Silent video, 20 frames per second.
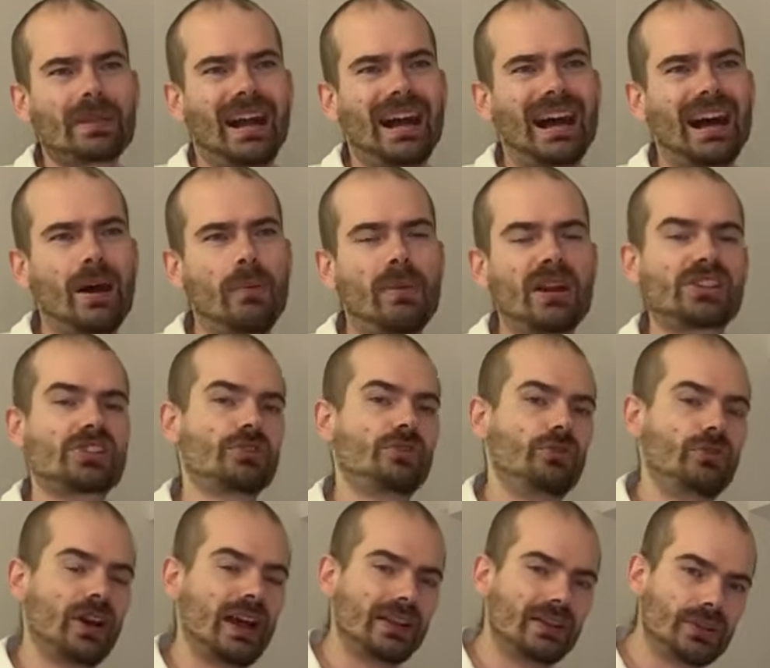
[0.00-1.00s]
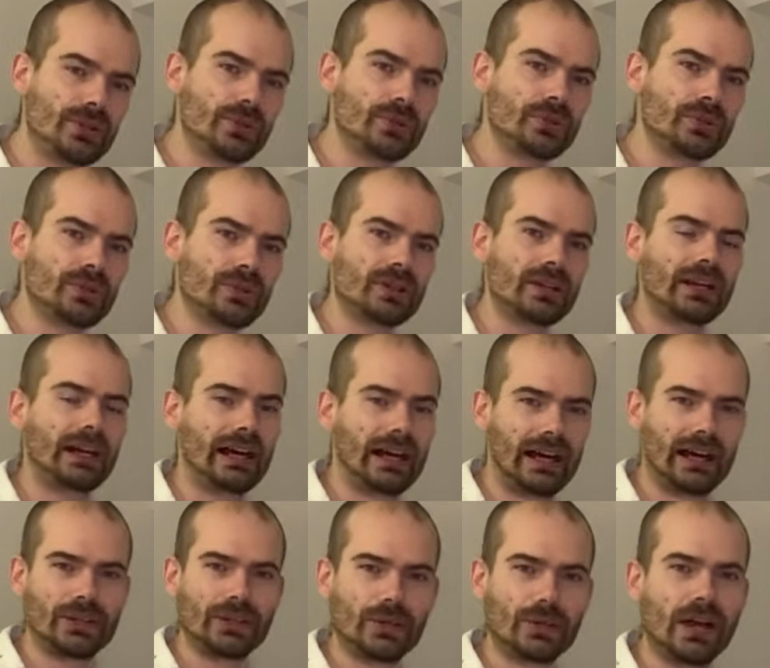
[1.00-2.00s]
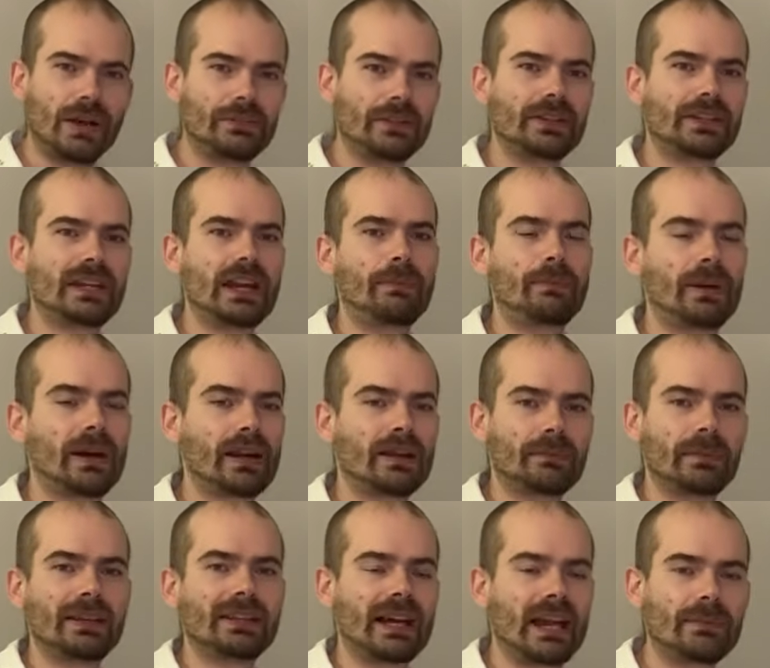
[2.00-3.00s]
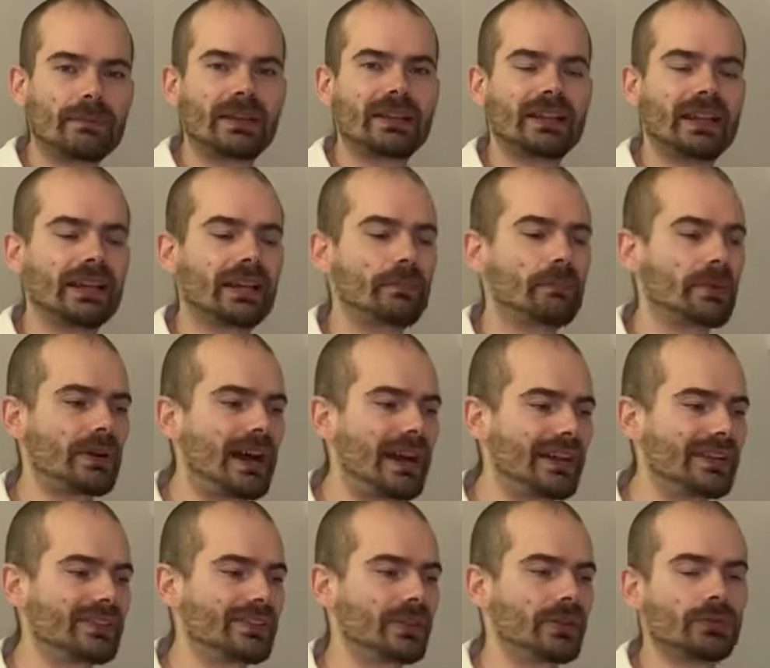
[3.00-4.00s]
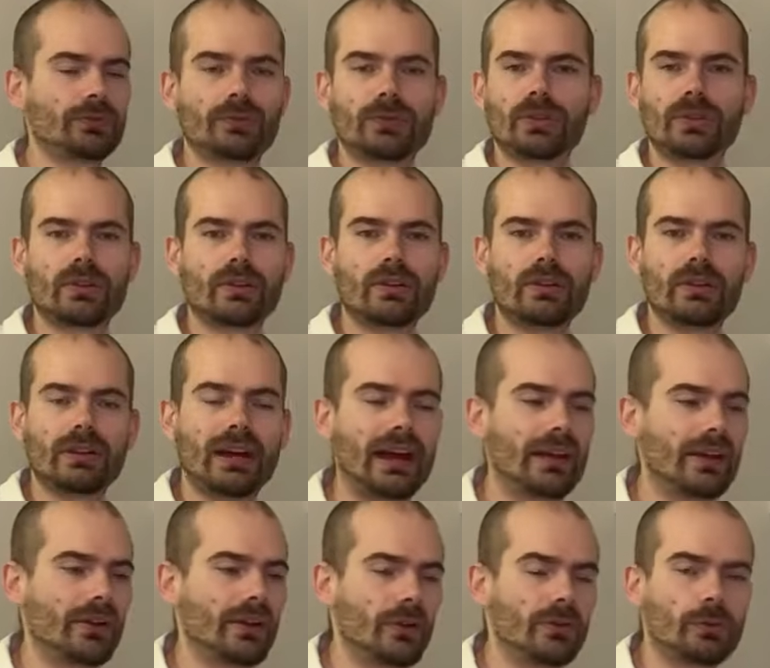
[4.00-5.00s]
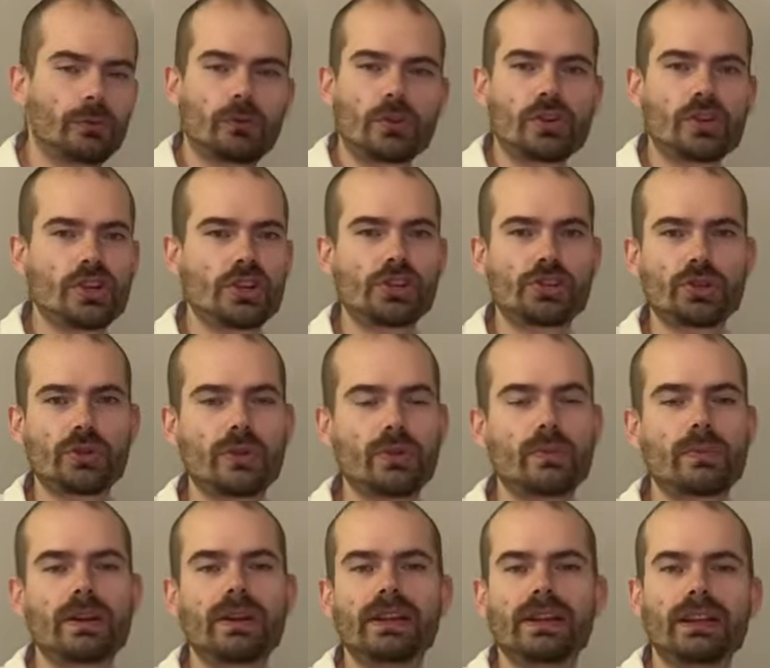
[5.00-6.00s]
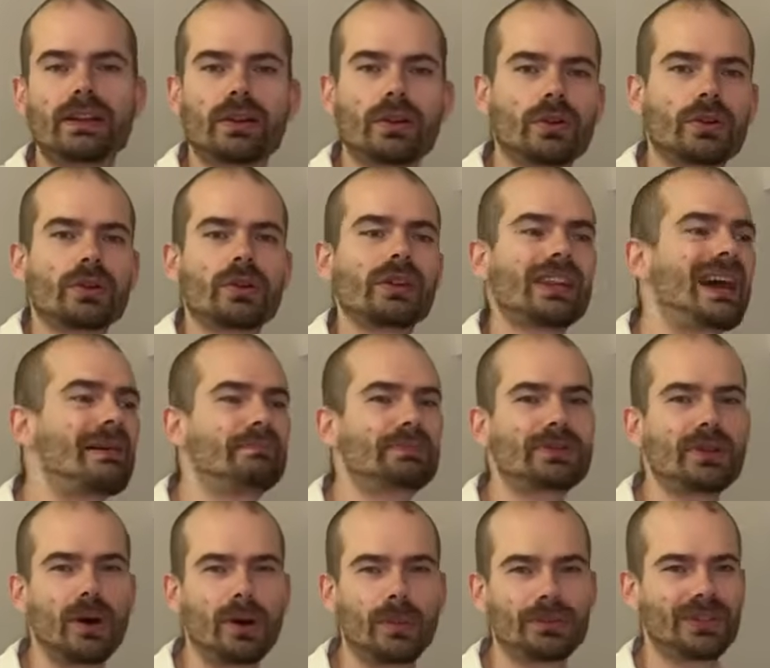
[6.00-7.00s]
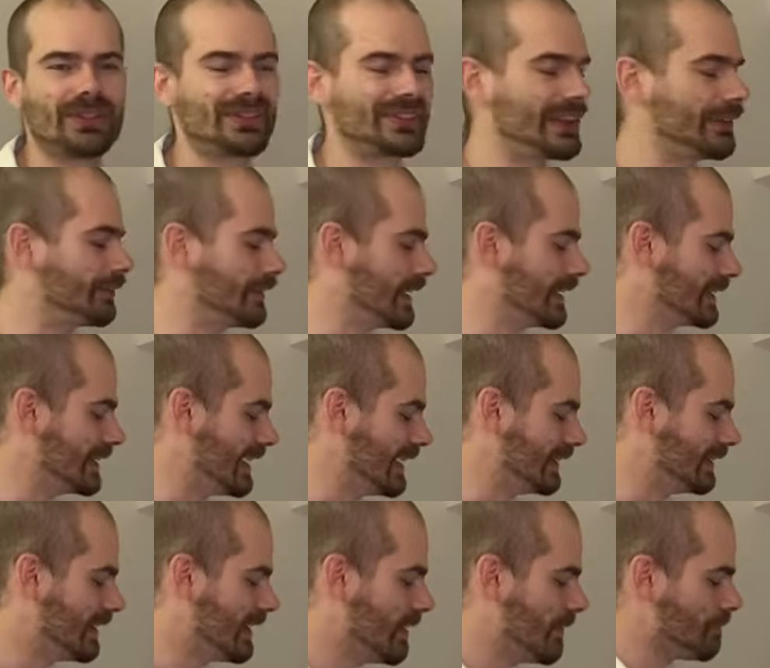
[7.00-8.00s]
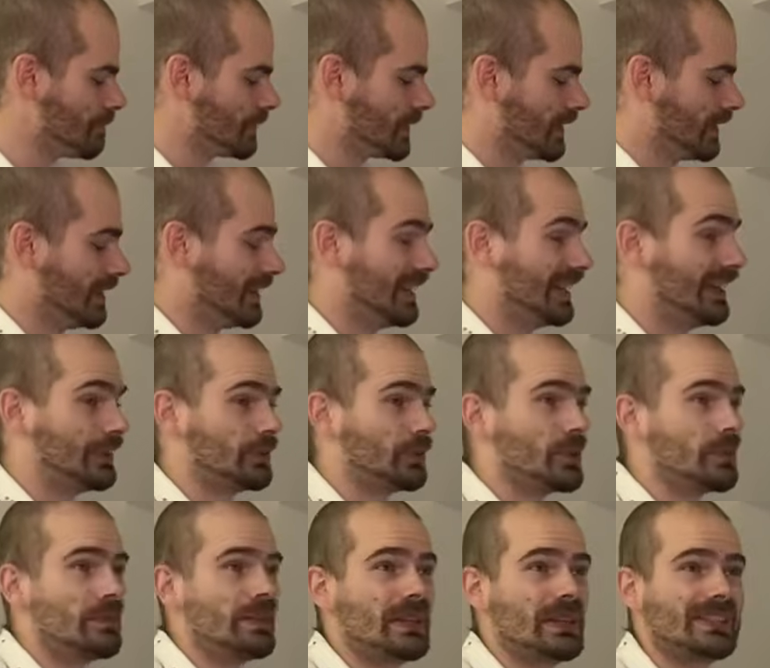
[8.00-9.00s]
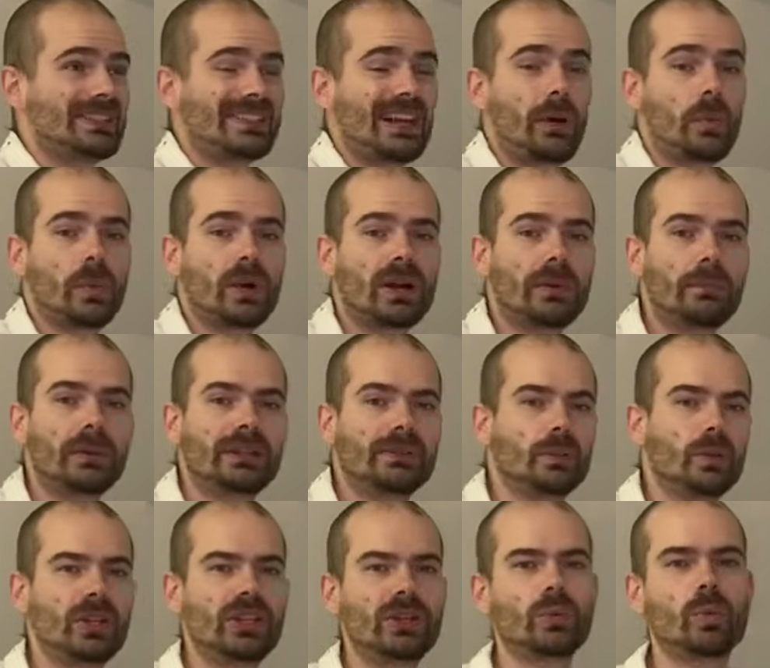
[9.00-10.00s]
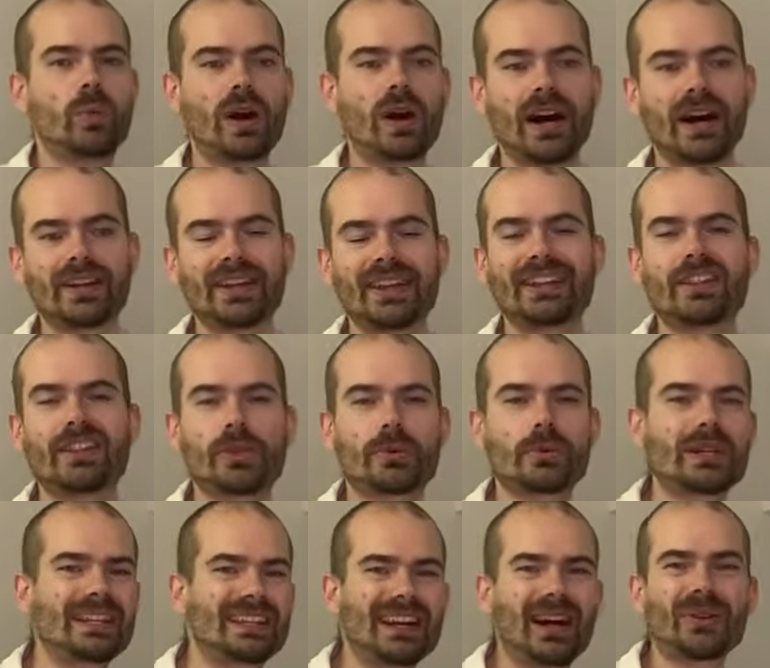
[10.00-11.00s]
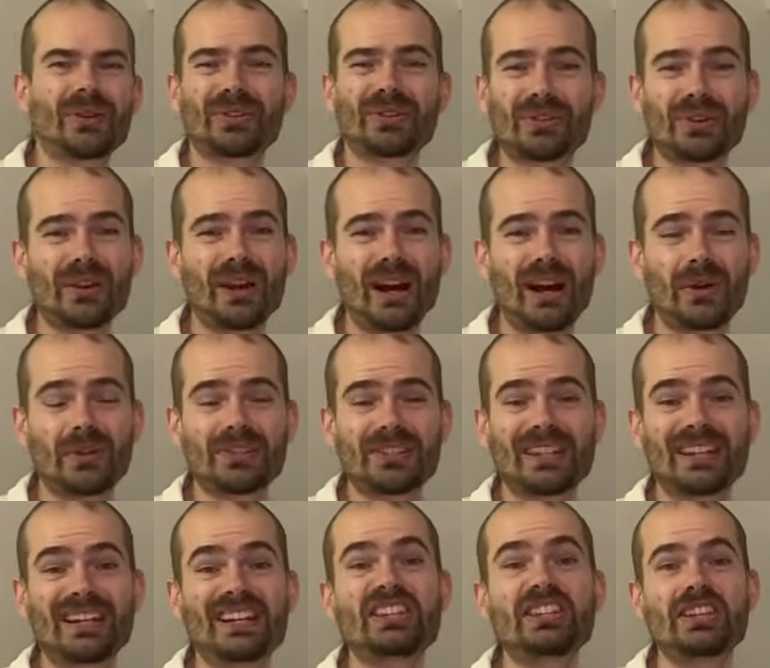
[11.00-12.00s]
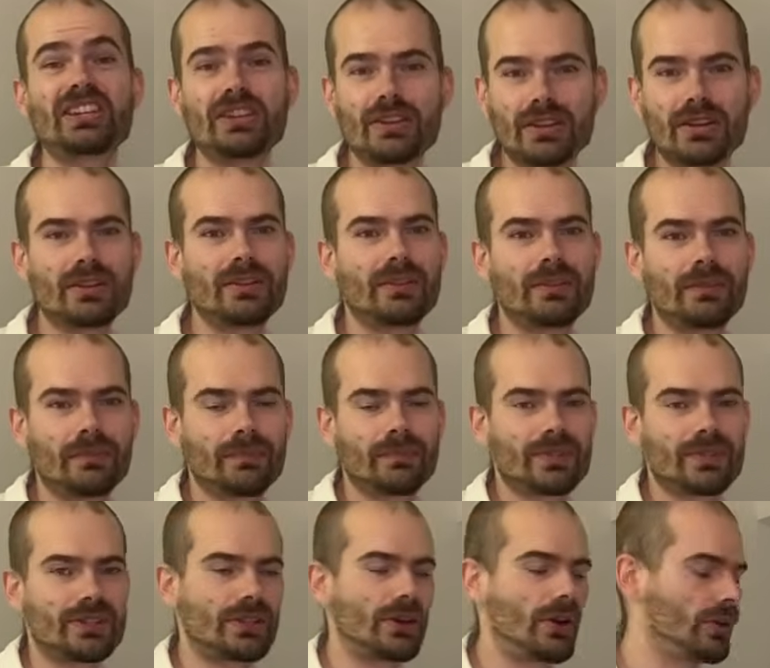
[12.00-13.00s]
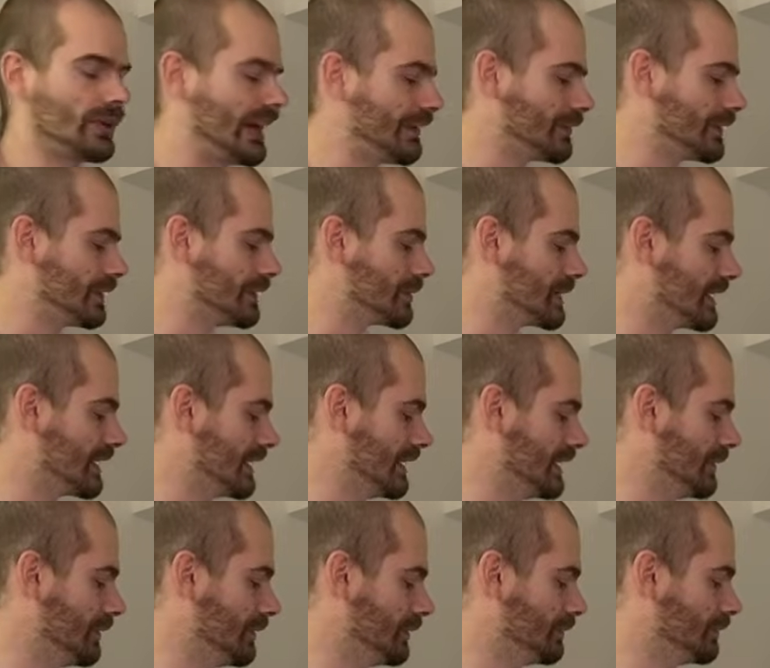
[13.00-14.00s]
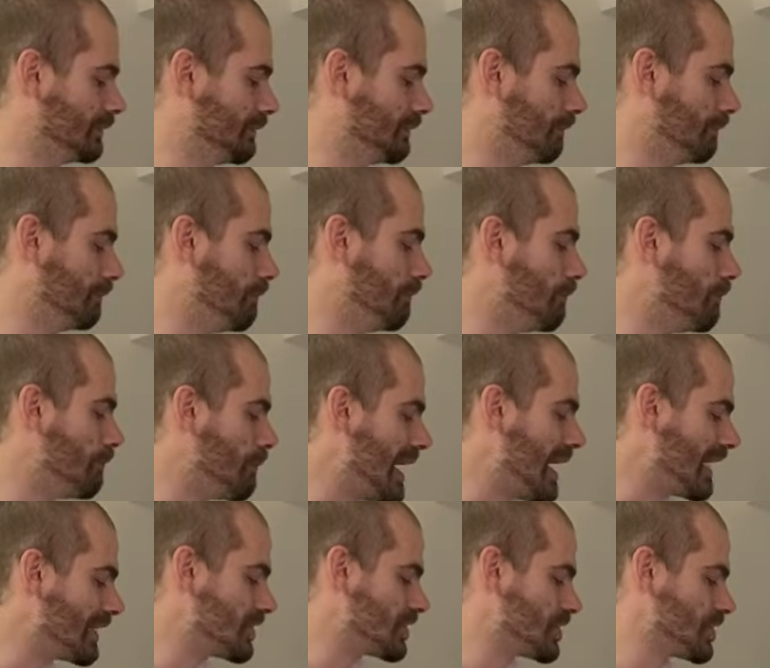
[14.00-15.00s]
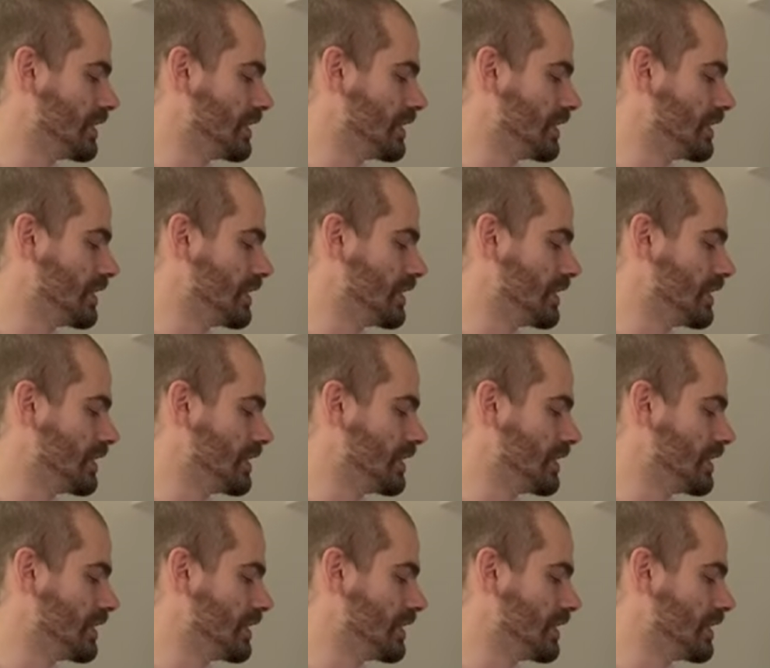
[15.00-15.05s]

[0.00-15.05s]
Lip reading: much value you have in the apartment. I mean, like price of your, I don't know, furniture you bring or your laptops and stuff like that. It would be somewhere between 1 and 3,000 crowns a year, so nothing really much,